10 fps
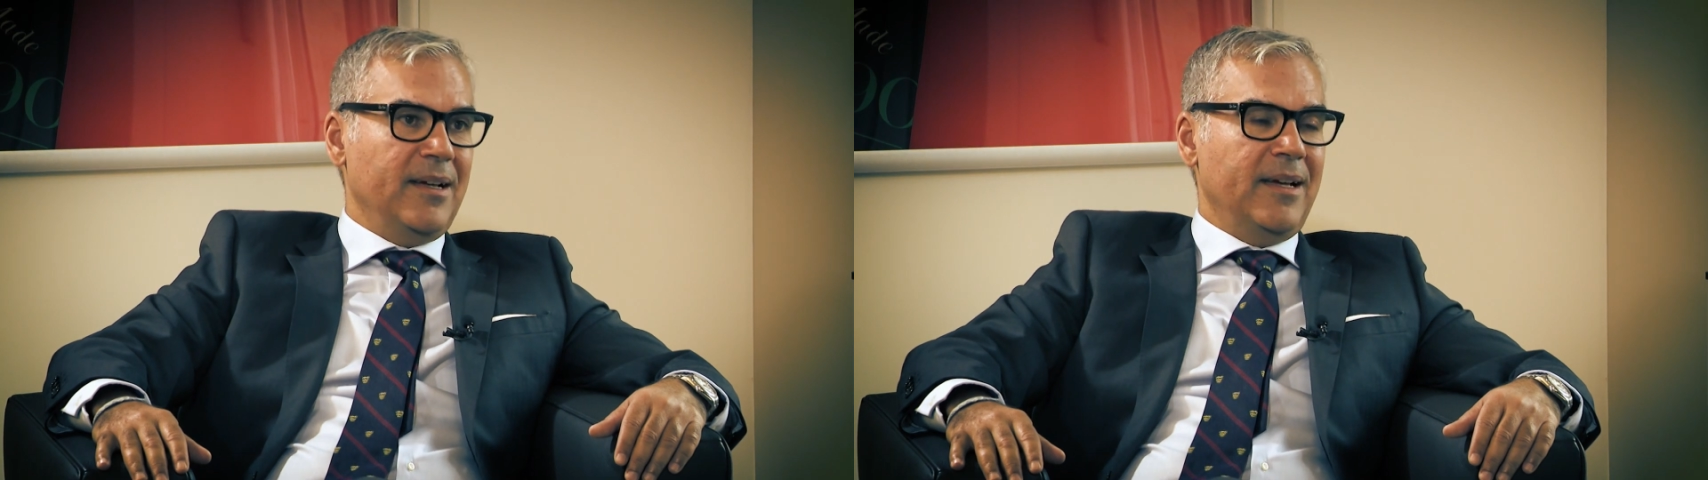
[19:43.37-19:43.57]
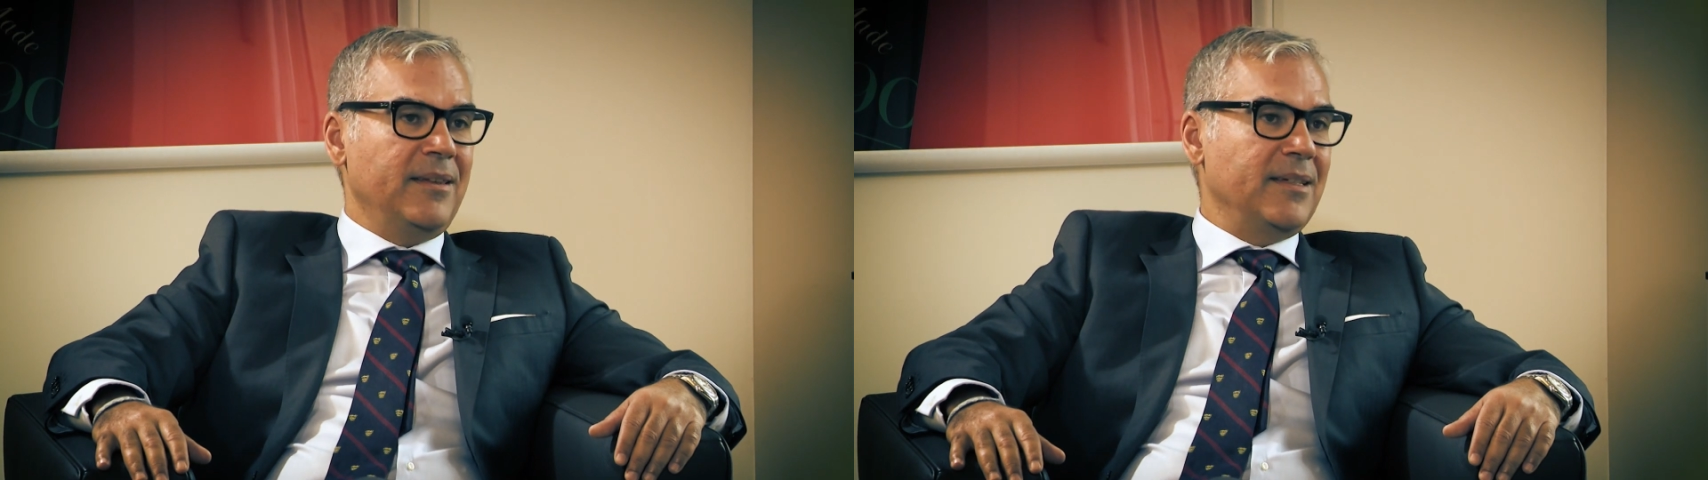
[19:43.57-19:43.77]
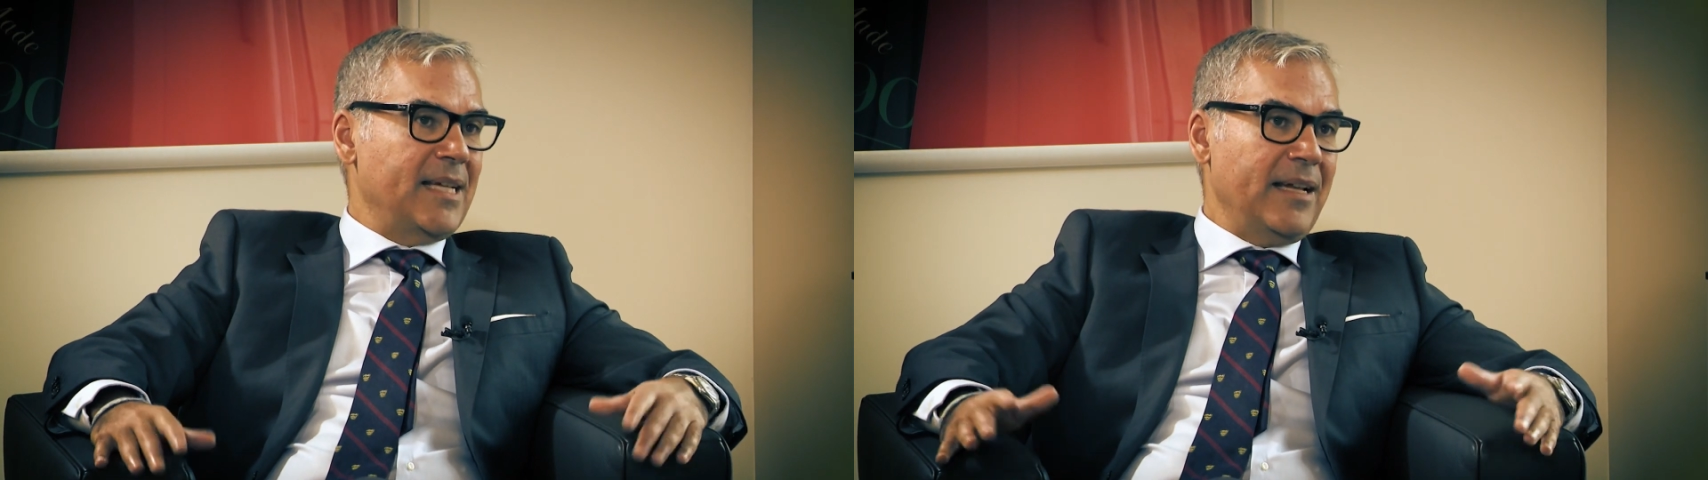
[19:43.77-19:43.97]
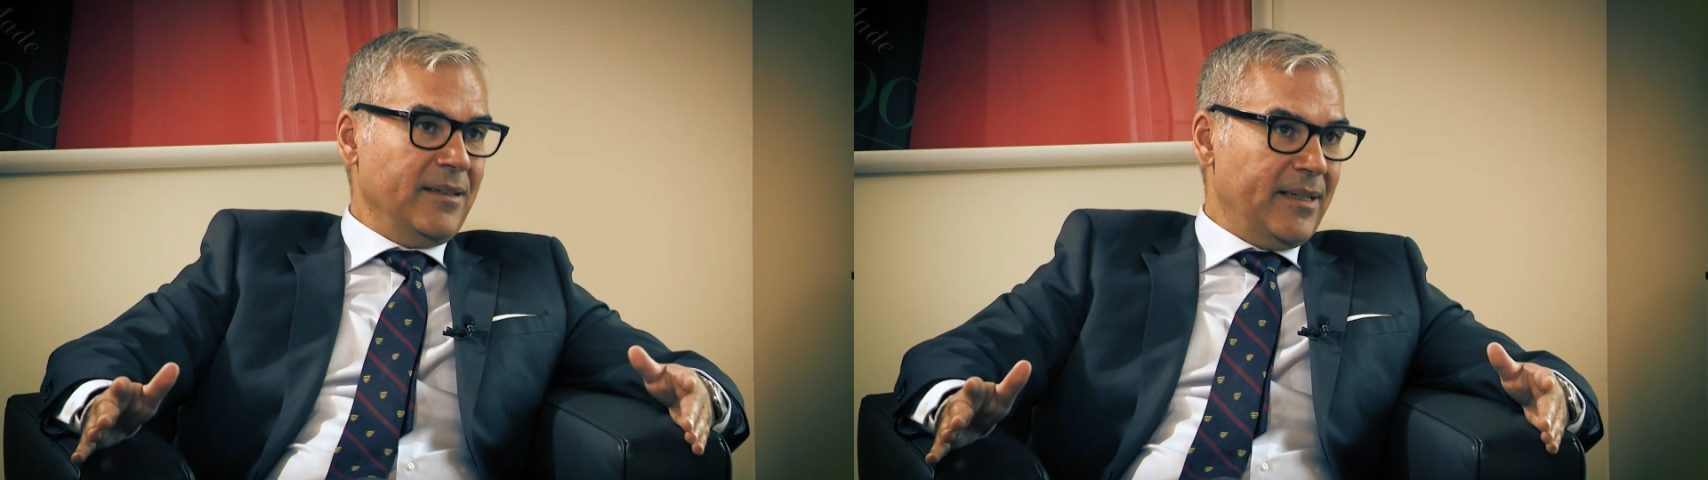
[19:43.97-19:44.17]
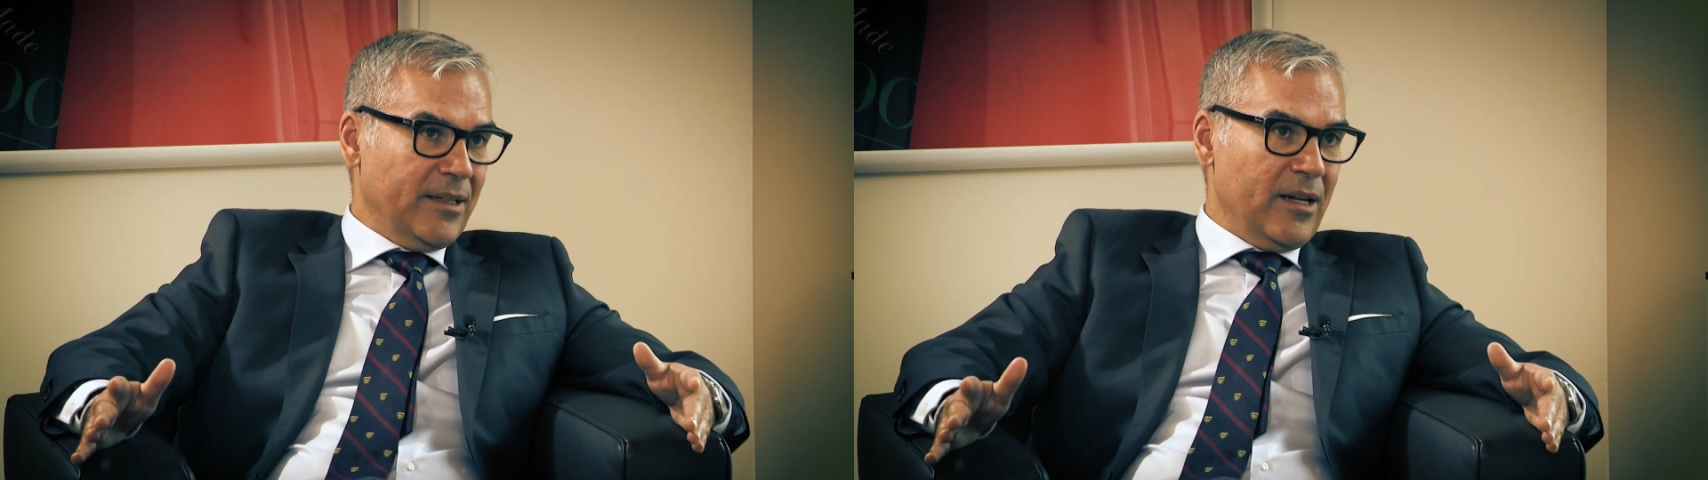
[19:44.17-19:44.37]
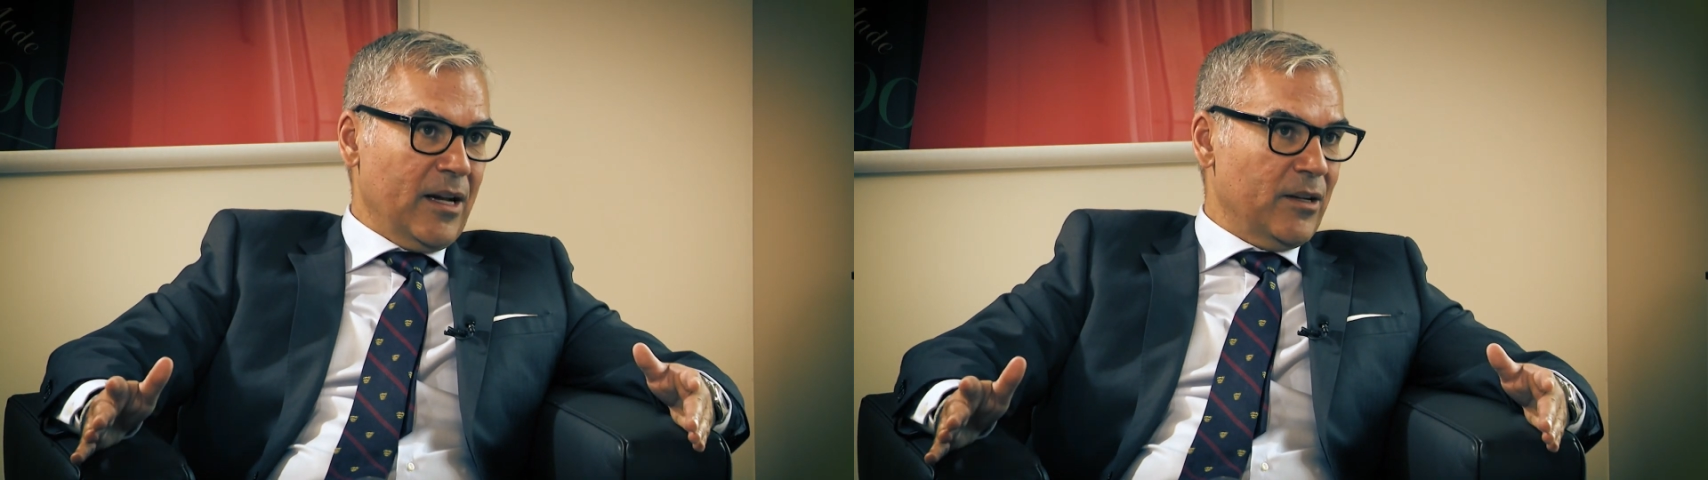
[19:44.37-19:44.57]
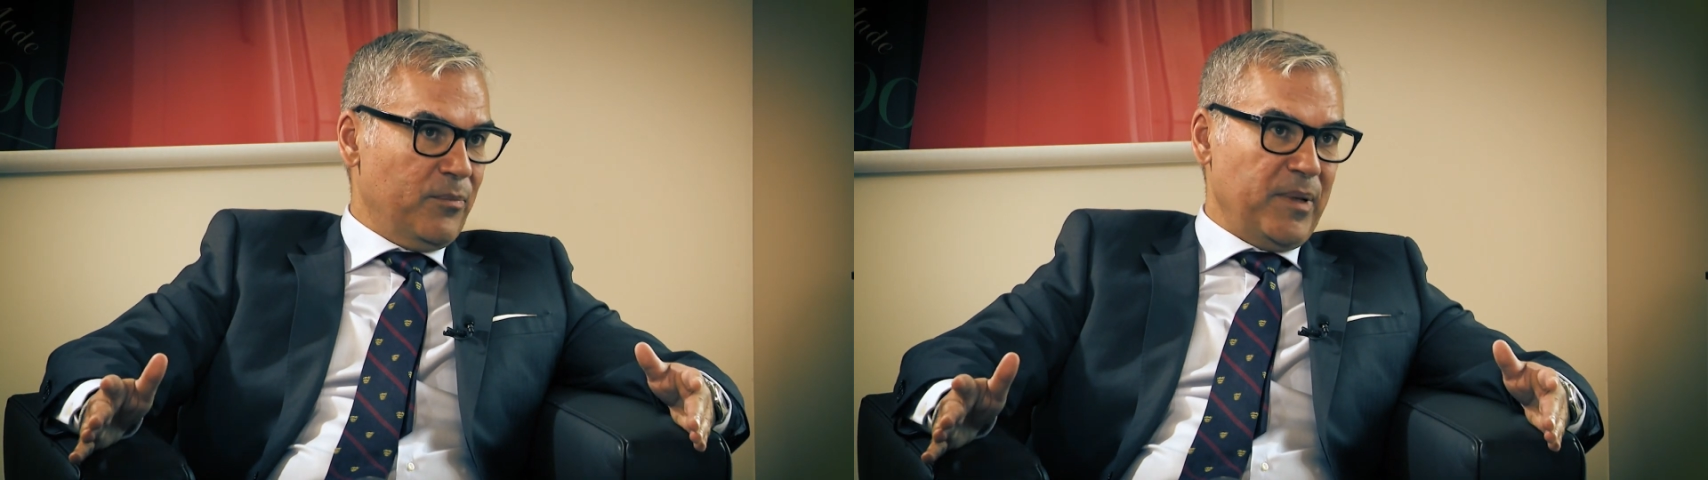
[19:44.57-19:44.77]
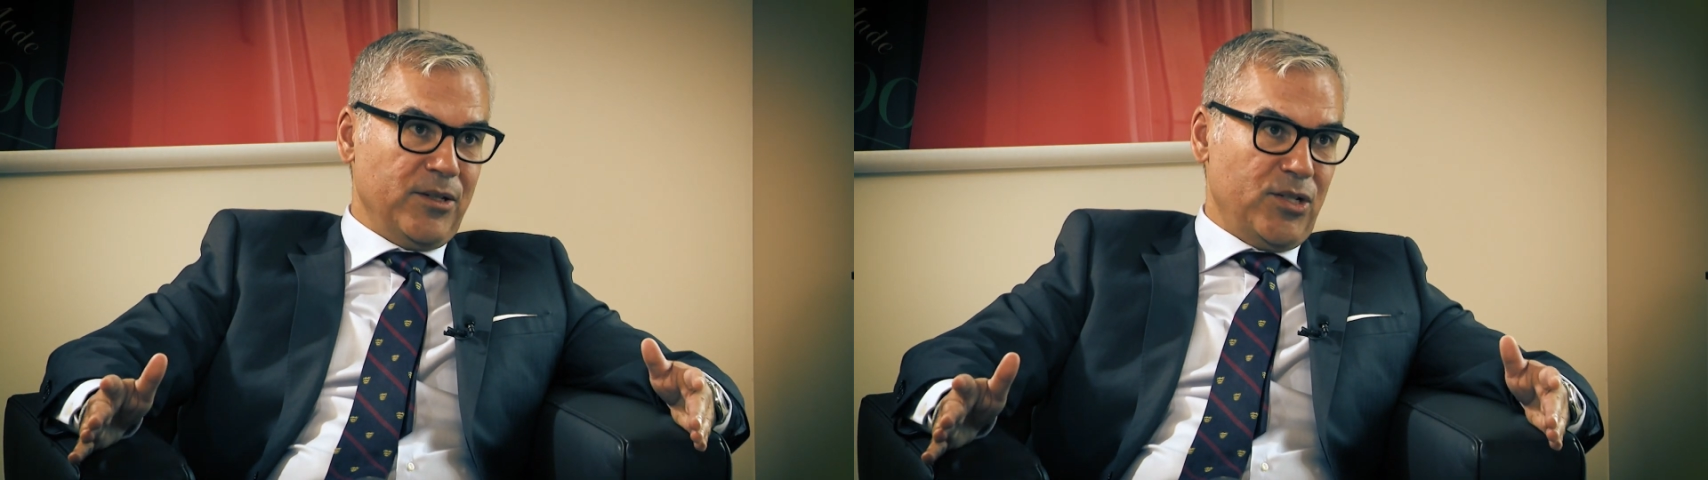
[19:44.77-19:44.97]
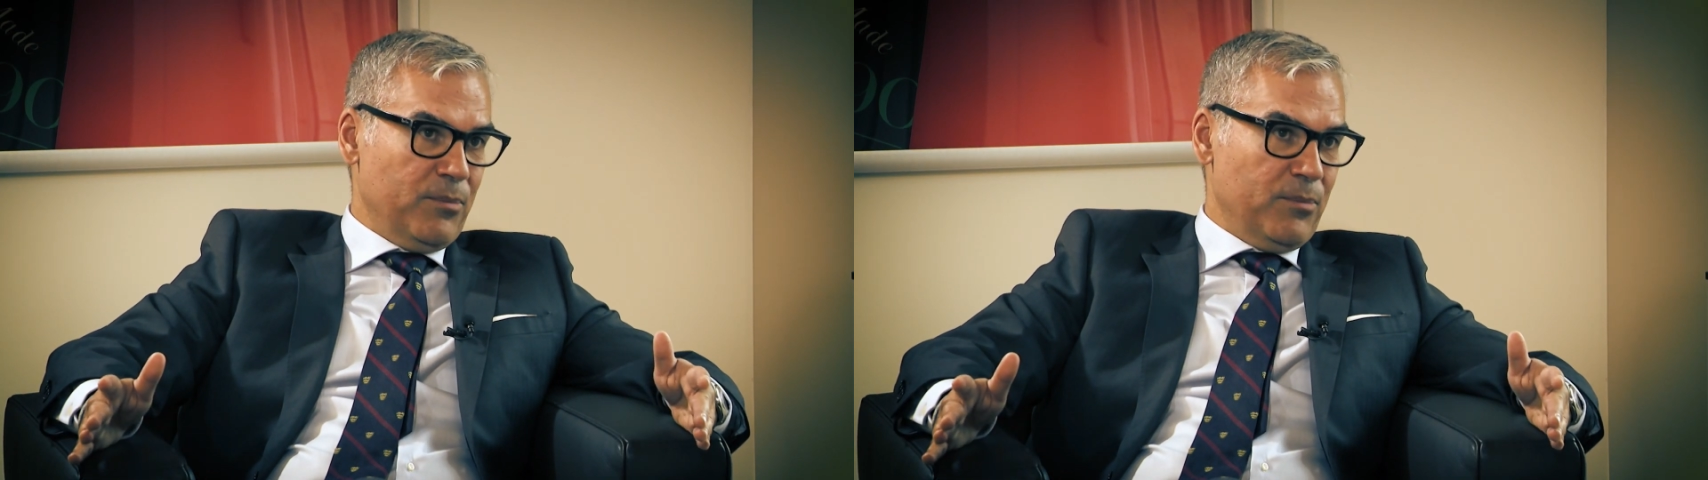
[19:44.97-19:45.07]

and the talent that got out of P&G